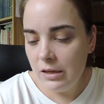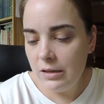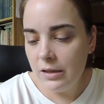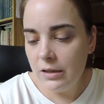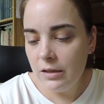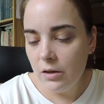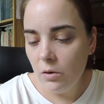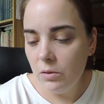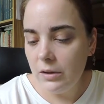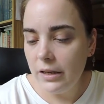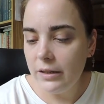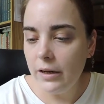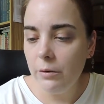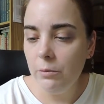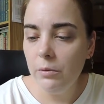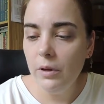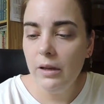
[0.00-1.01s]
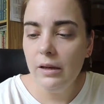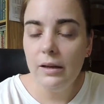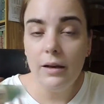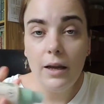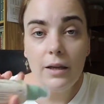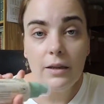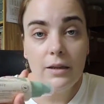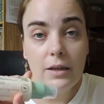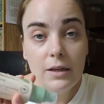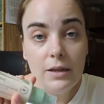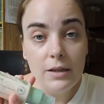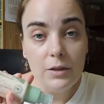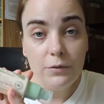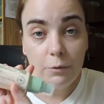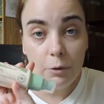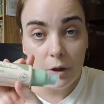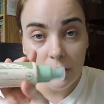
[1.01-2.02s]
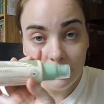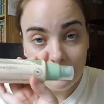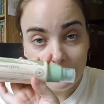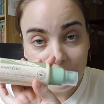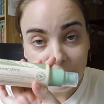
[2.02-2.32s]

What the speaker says: they know that I really like Innisfree.